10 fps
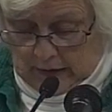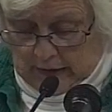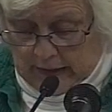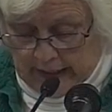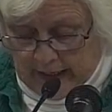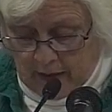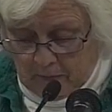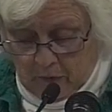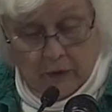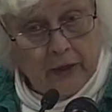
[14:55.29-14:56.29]
An
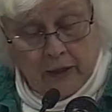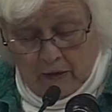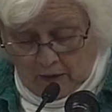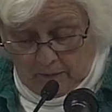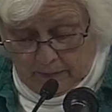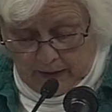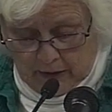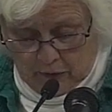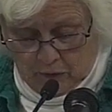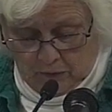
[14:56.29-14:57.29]
animal cannot bite
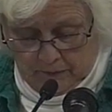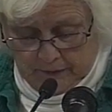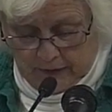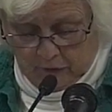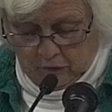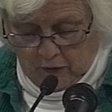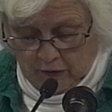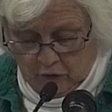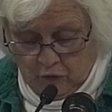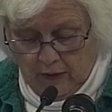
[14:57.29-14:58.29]
you as
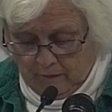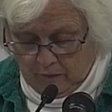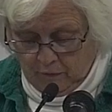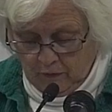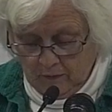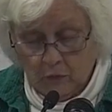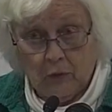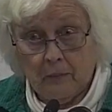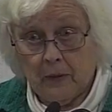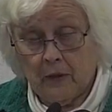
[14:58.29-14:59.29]
long as you have a firm
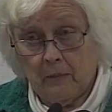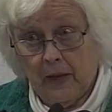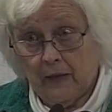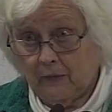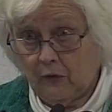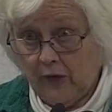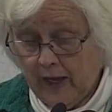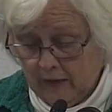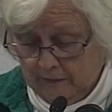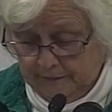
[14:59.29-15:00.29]
grip on the back of its head.